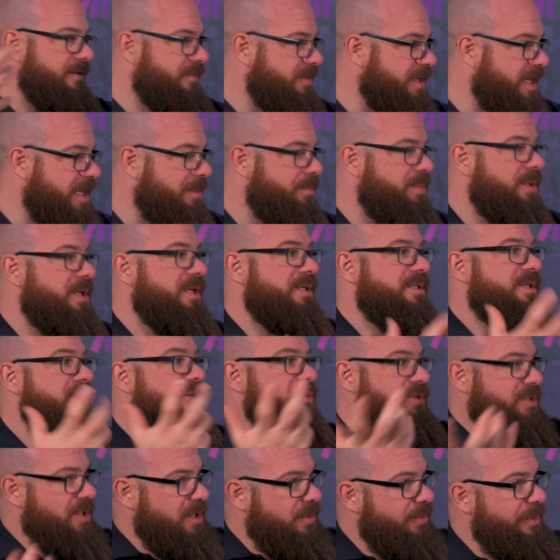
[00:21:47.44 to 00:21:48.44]
of that, because
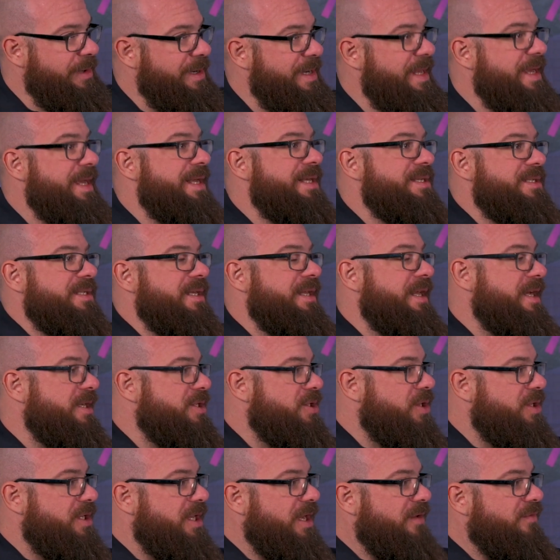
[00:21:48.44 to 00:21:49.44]
there's already is an
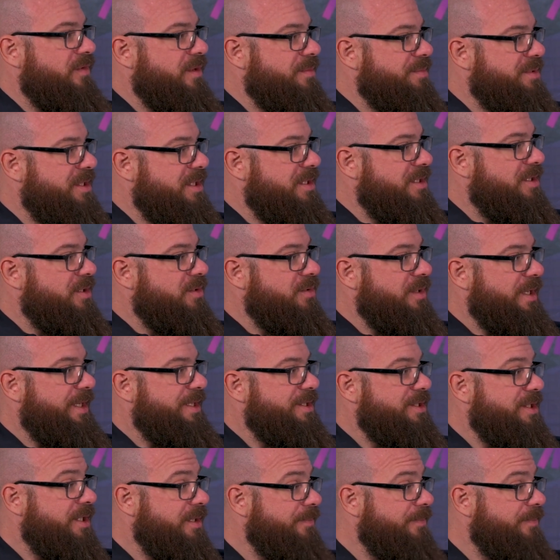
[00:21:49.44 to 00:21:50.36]
Azure DevOps integration.